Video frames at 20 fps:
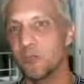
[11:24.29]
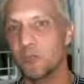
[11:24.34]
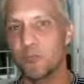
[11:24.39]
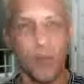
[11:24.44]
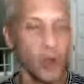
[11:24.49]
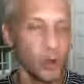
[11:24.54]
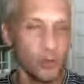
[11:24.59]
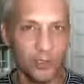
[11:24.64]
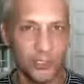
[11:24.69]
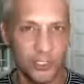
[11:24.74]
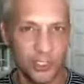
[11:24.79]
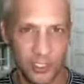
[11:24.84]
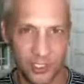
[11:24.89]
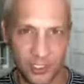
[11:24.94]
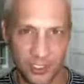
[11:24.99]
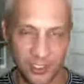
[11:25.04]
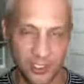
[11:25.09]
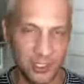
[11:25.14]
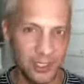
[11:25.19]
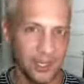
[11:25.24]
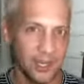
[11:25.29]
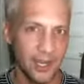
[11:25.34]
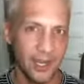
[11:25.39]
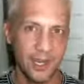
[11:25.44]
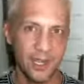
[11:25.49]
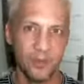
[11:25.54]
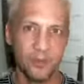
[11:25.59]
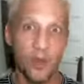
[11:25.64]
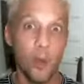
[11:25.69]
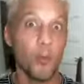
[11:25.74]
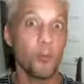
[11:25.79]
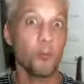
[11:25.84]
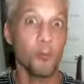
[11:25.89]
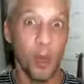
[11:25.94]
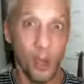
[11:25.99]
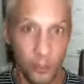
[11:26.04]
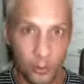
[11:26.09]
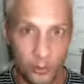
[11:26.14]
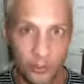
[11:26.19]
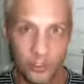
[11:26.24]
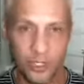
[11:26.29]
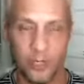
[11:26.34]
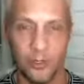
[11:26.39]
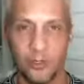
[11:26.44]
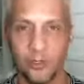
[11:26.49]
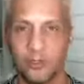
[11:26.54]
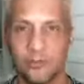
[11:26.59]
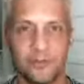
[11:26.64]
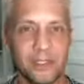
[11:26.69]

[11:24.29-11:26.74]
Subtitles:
motion and mojo,